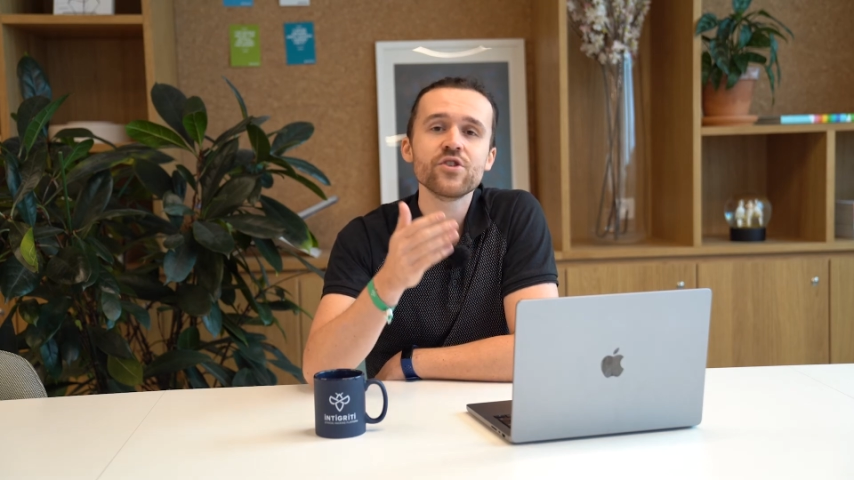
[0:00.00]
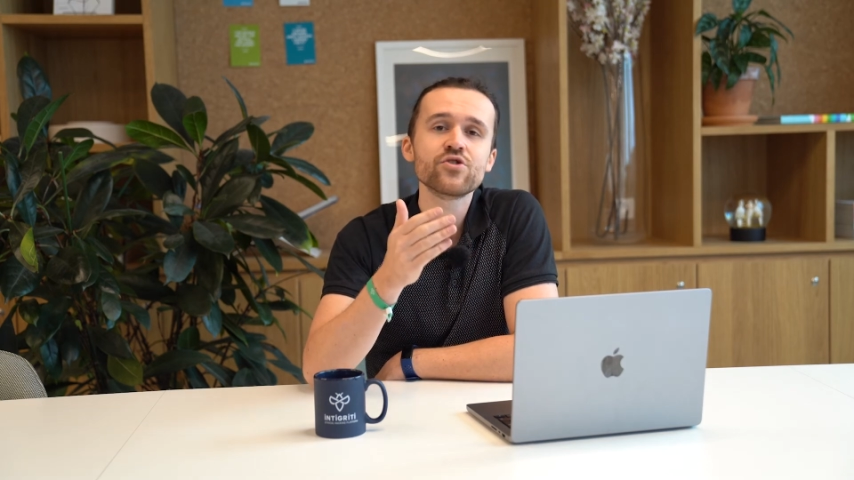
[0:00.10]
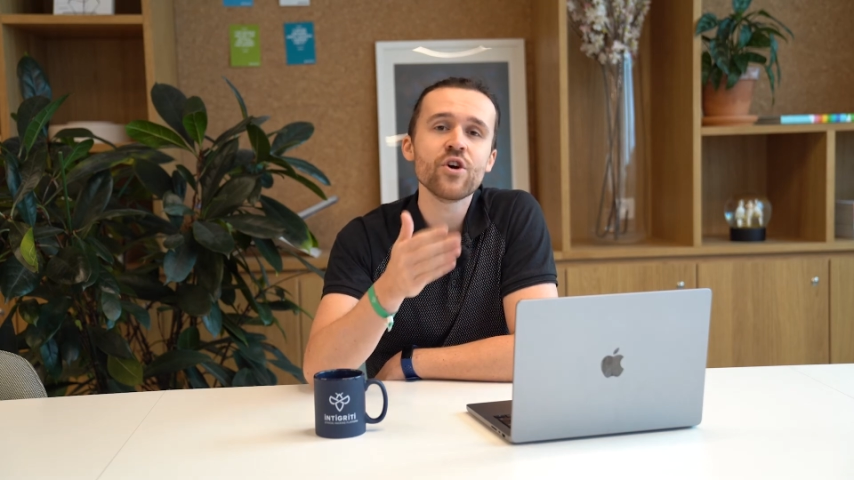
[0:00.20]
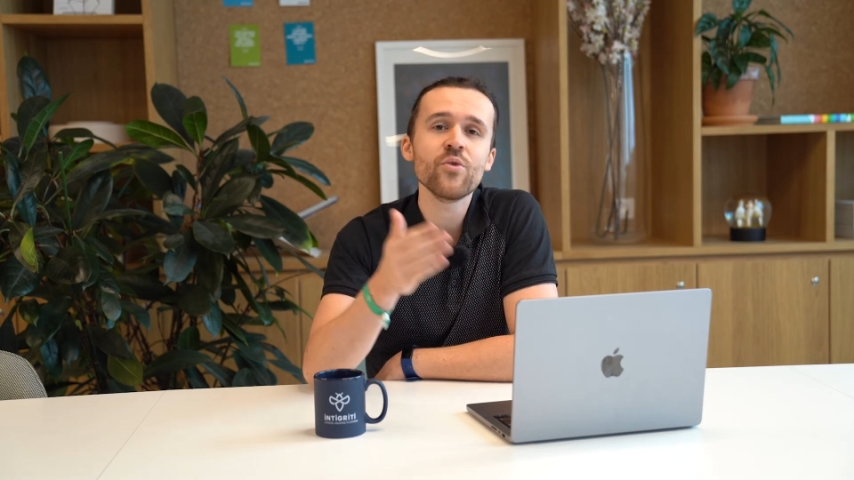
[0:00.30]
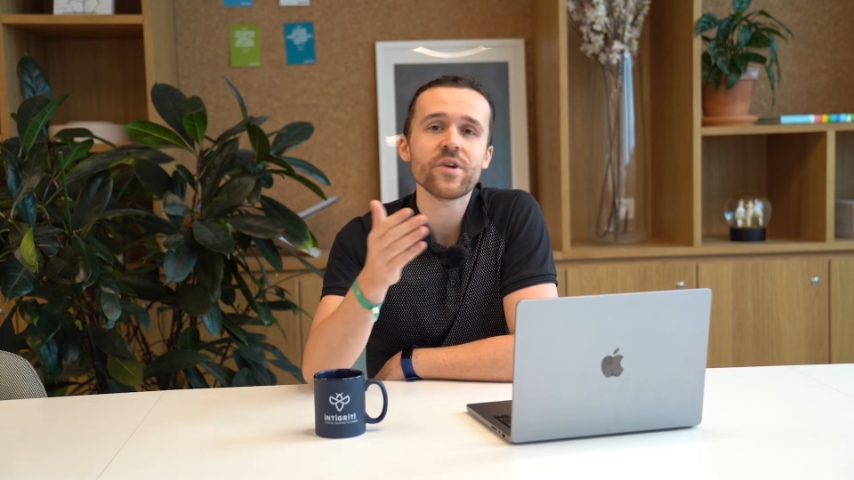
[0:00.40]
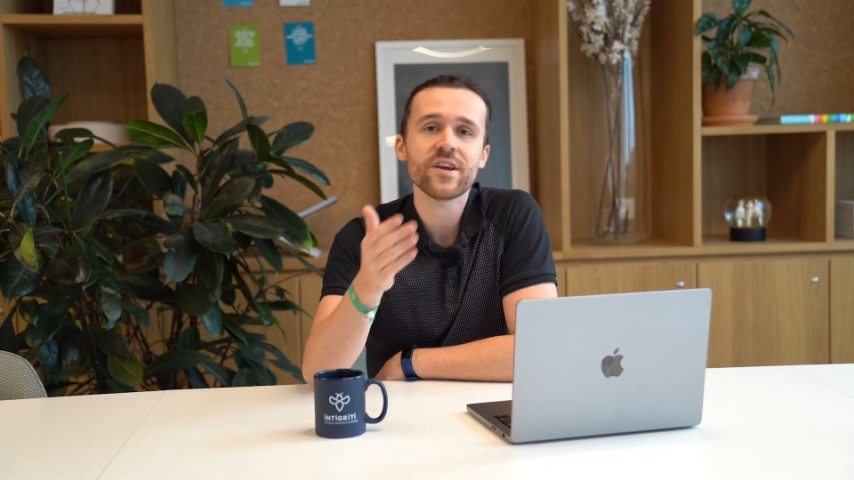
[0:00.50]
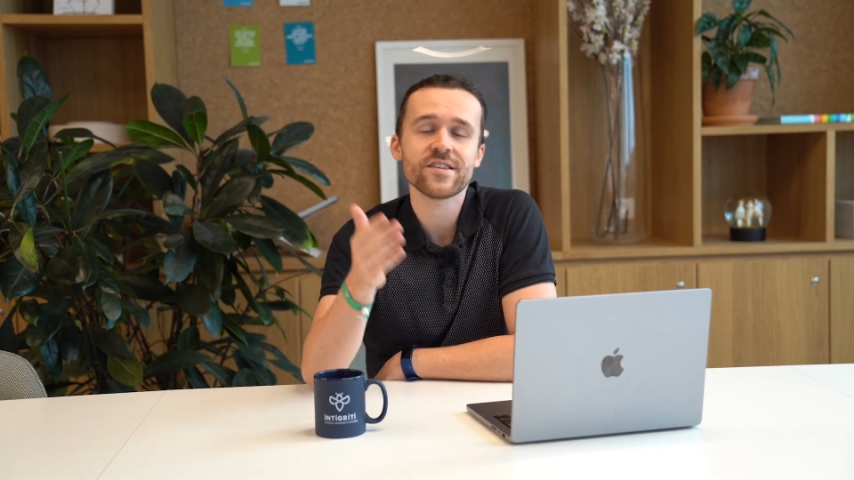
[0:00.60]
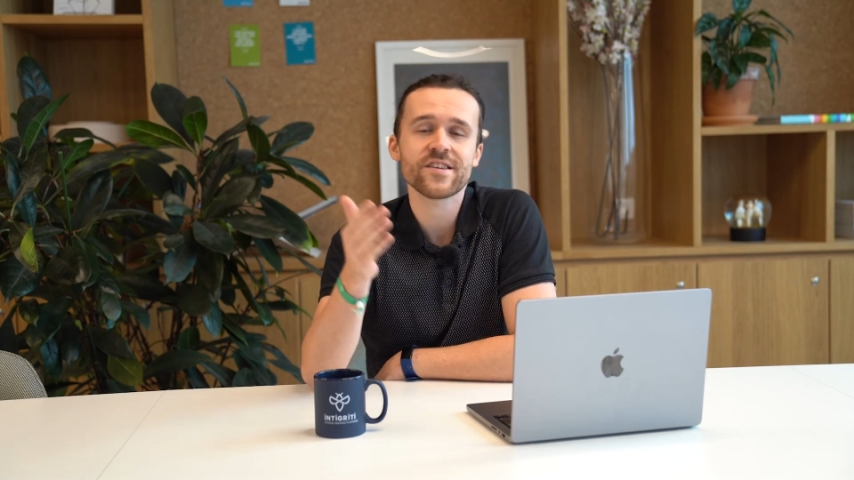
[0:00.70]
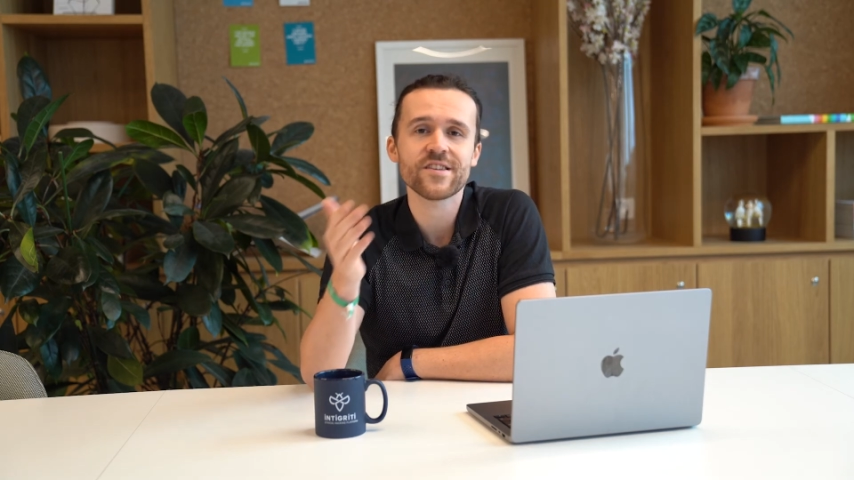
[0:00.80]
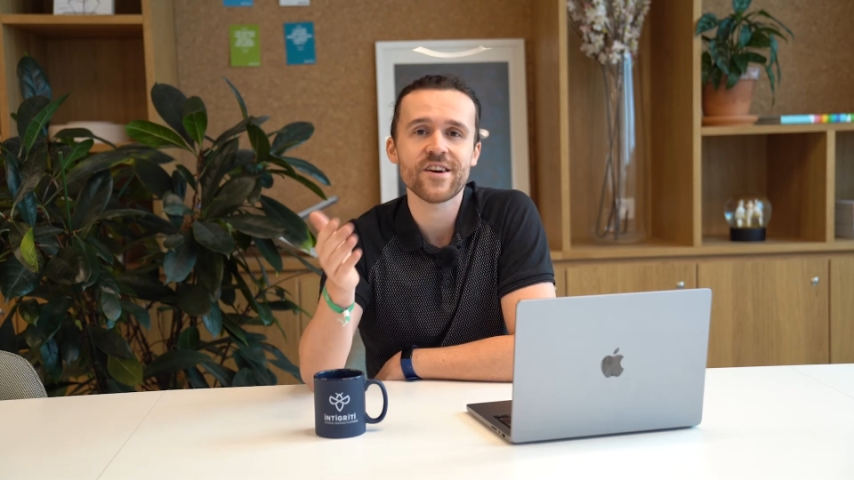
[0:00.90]
don't get
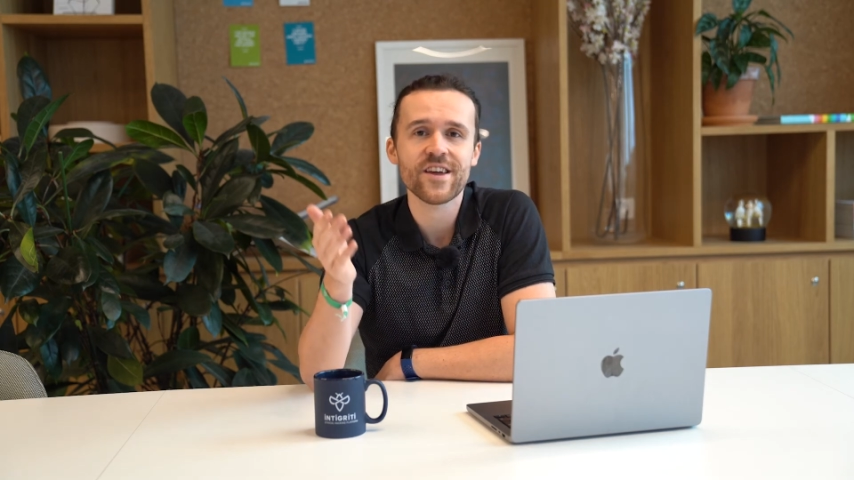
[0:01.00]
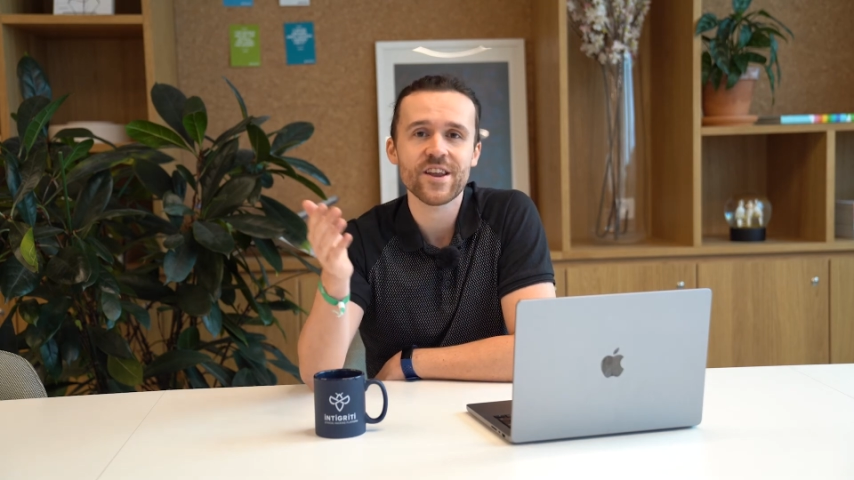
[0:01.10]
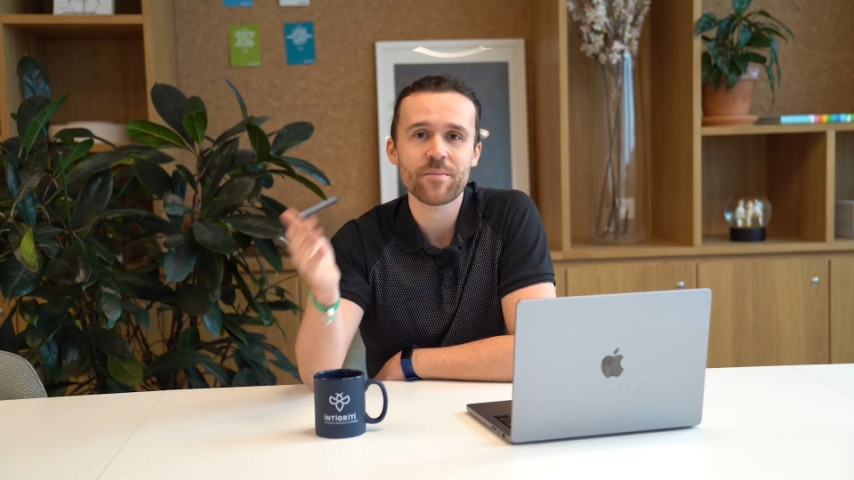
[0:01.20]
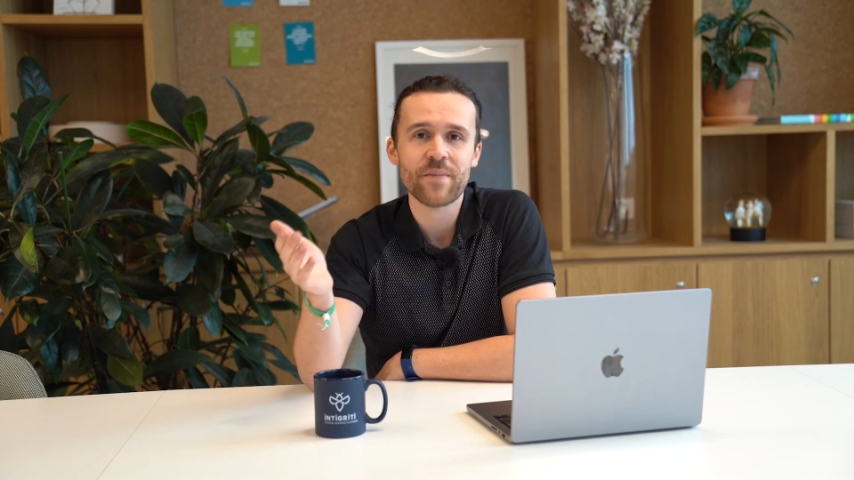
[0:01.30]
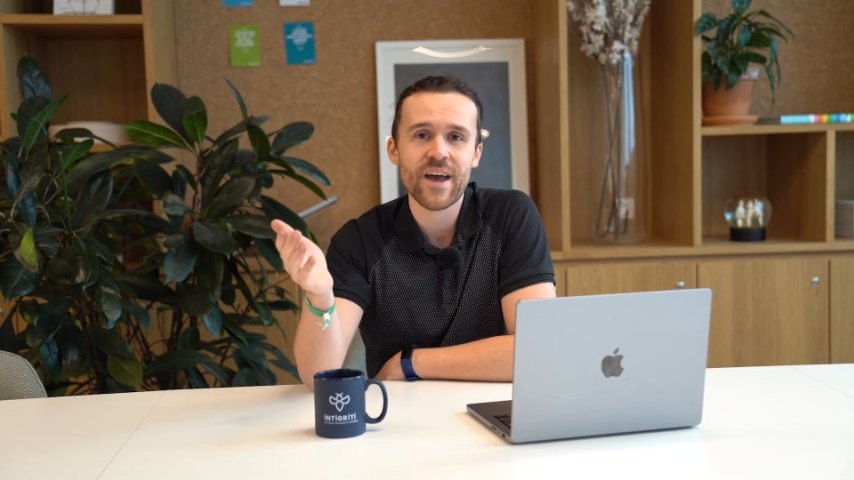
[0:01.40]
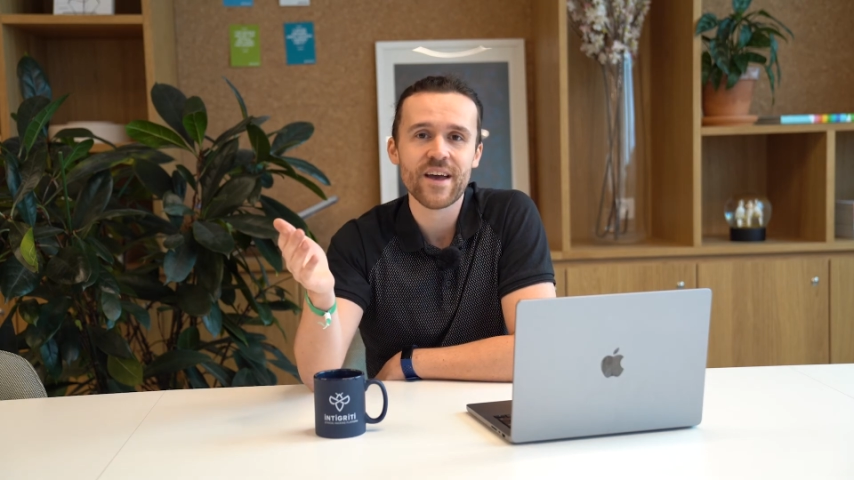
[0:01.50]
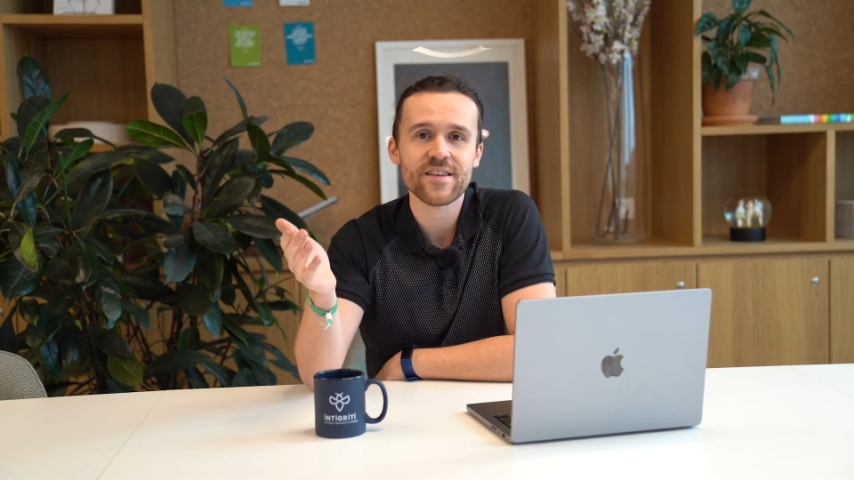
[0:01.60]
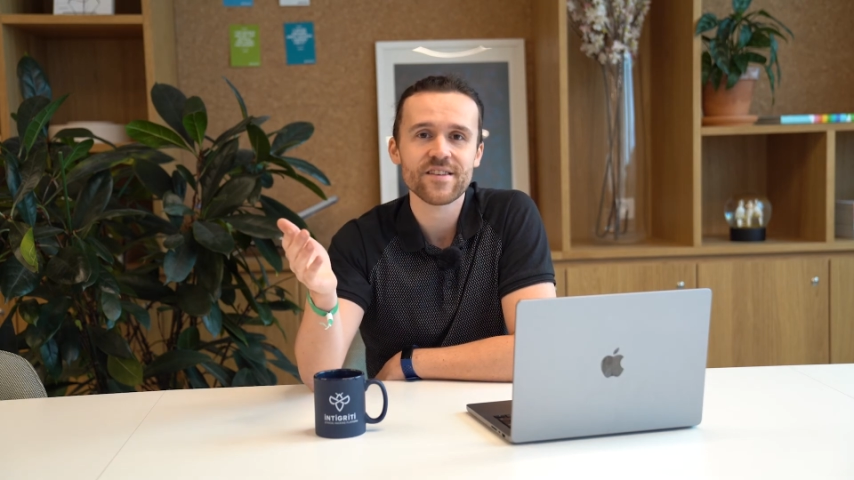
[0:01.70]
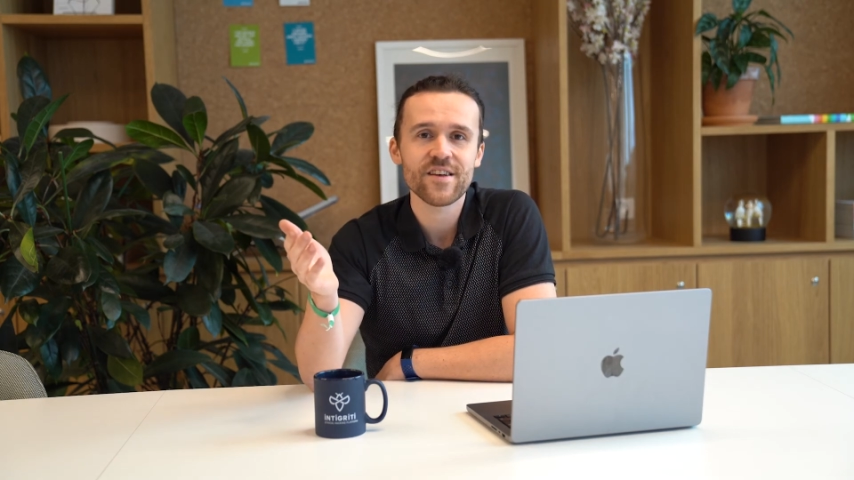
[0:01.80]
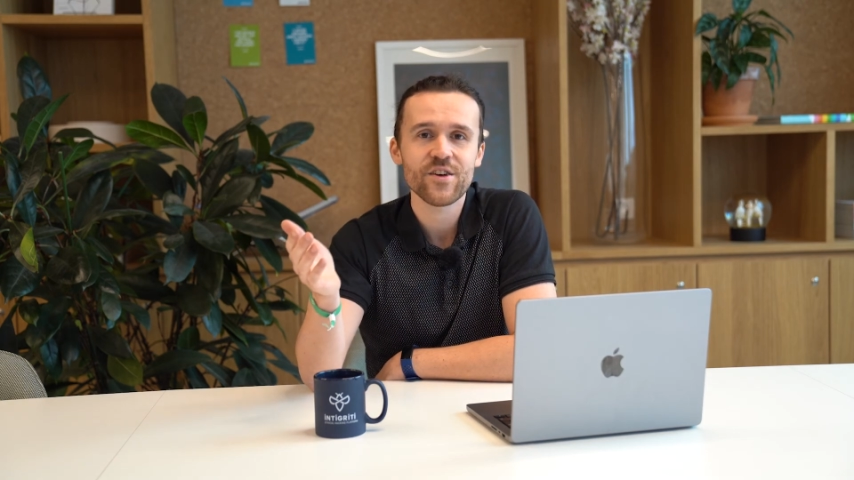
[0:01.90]
stuck in the
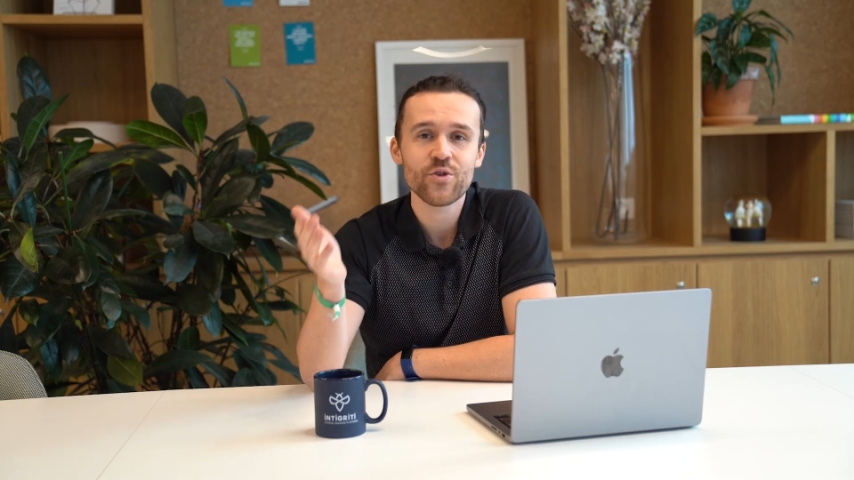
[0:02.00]
past.